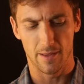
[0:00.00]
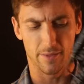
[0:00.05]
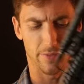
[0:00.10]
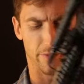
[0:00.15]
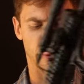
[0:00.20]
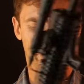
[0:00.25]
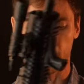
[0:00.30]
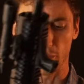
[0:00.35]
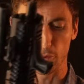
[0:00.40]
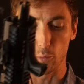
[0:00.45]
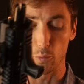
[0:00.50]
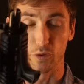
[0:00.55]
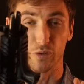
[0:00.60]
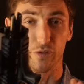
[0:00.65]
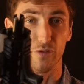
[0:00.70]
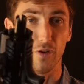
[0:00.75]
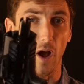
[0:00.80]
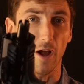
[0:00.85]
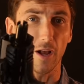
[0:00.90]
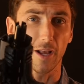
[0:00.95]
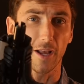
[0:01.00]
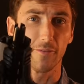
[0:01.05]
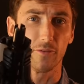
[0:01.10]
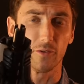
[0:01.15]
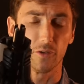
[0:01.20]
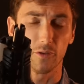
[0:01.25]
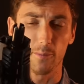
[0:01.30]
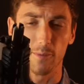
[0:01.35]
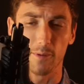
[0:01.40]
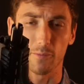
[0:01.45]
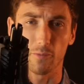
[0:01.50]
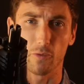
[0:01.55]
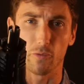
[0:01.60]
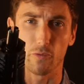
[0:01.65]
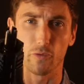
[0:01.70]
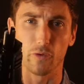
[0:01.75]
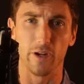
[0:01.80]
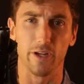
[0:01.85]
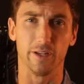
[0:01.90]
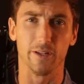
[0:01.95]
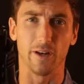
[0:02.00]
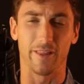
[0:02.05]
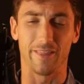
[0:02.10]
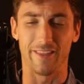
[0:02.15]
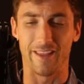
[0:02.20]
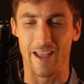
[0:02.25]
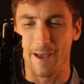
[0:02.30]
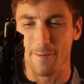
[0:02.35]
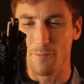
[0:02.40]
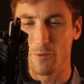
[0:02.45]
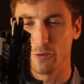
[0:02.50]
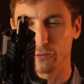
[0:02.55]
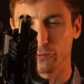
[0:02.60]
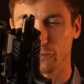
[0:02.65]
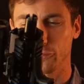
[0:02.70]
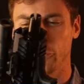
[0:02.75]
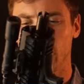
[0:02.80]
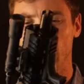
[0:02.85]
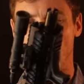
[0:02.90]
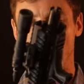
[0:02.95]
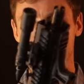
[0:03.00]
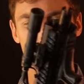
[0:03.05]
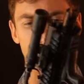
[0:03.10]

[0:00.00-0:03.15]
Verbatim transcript: this gun was not given to me for free. None of the ammo is free. I